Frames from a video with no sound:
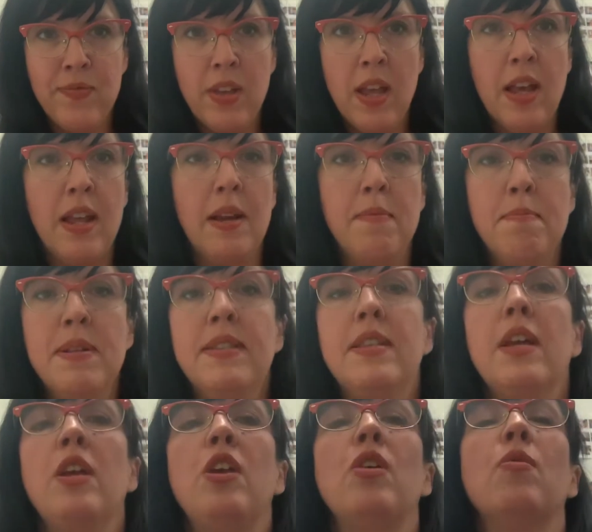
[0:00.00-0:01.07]
And I'm missing
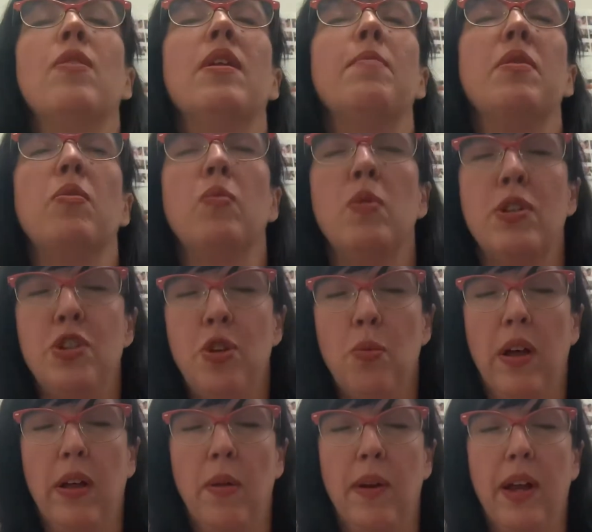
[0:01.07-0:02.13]
you and I'm gonna wish you
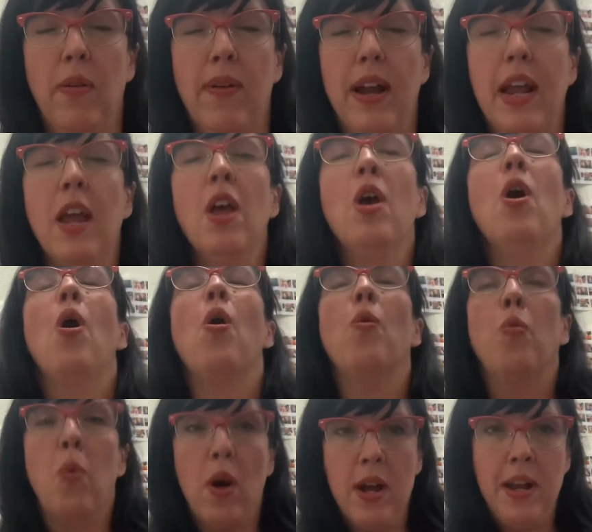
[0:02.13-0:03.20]
well. Here we go, ready? A
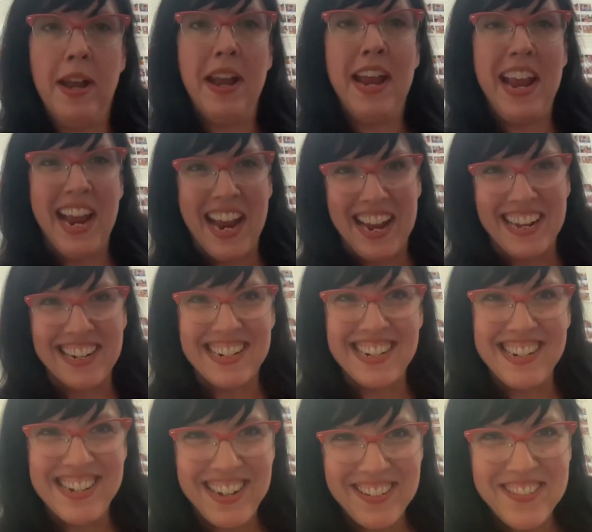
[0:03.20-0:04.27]
1 and a
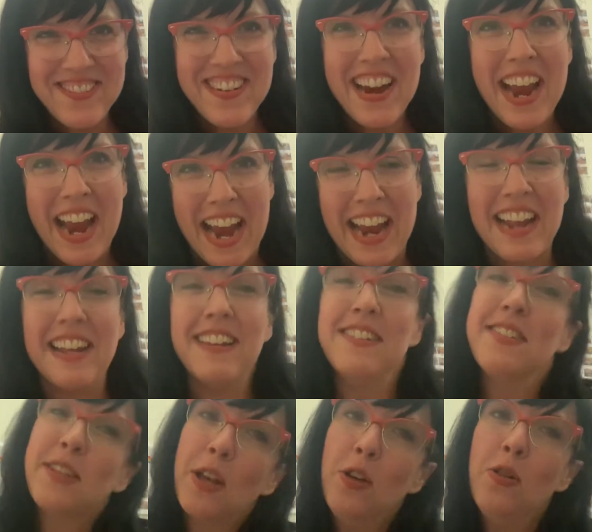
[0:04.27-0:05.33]
2 and a
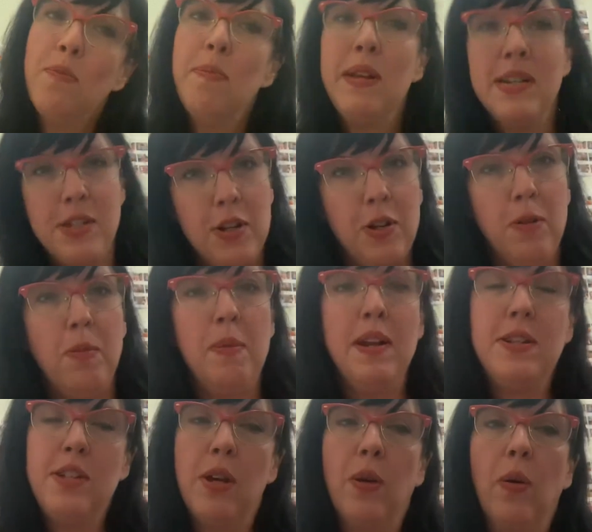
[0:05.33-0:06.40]

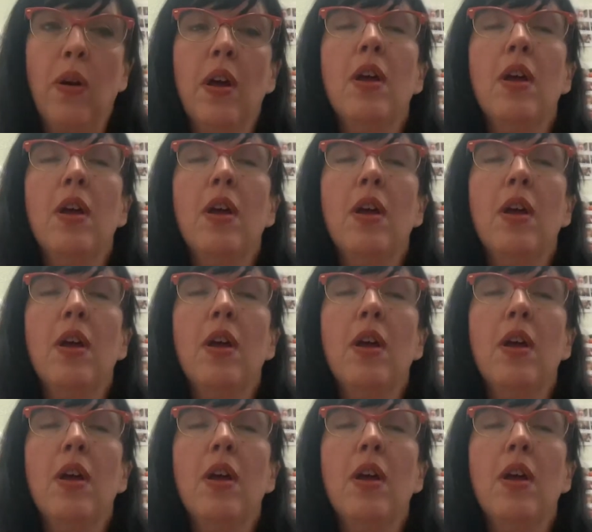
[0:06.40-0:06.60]
Scooby-Dooby-Doo.